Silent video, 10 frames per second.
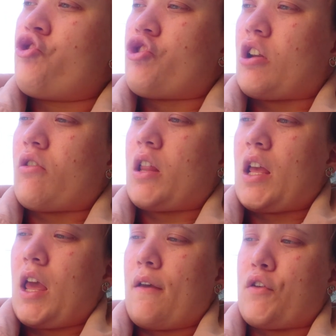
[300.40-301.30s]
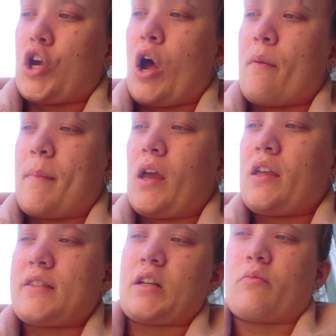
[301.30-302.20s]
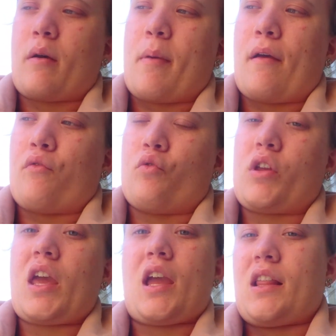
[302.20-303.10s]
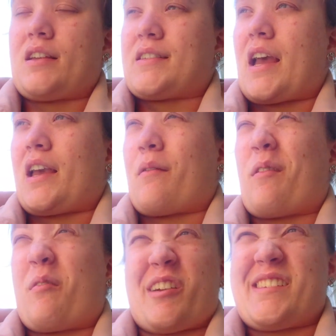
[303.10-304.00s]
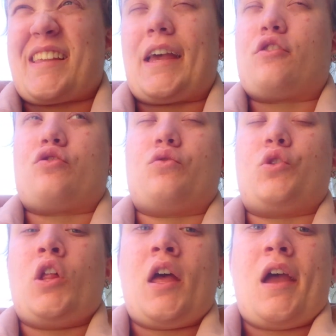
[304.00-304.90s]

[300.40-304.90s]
generally, if you can't make it somewhere by 4, you either say, can we reschedule,